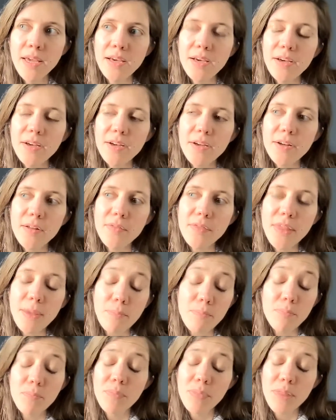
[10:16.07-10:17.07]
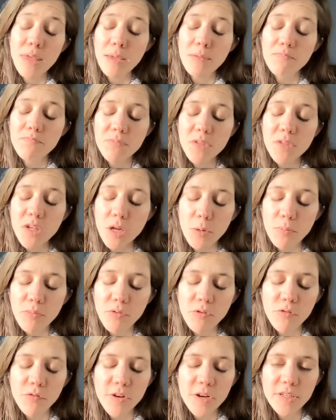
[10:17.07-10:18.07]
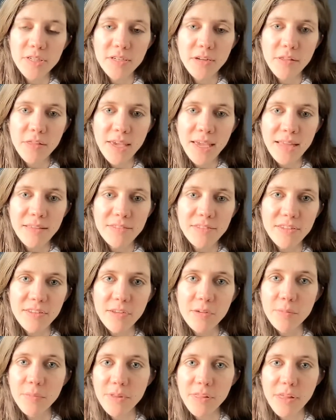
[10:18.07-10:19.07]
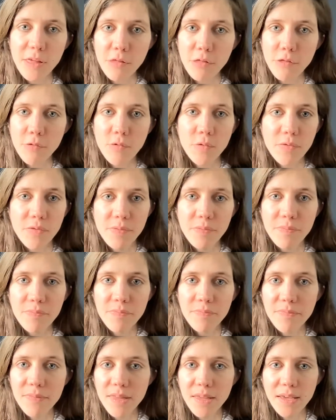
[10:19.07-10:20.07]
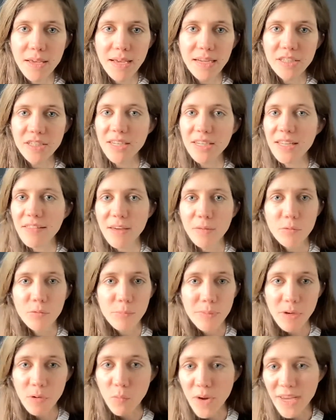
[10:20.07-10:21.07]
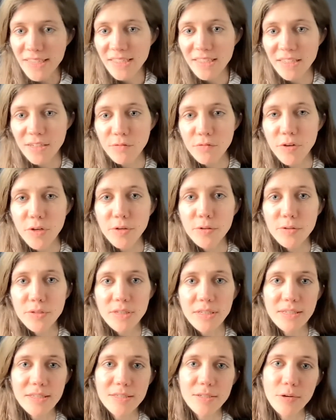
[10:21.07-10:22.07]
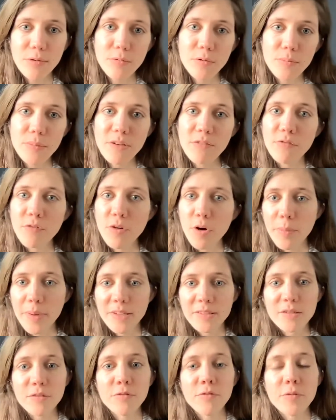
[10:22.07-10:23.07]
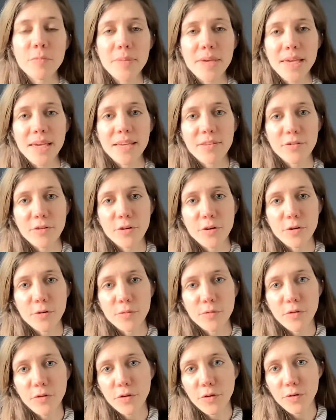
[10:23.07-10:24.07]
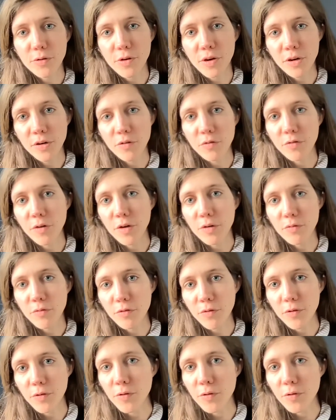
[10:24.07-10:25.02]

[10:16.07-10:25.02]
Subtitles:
They you know, preferred another candidate, but they thought actually that would be a wasted vote, and so it would be far better for me to kind of vote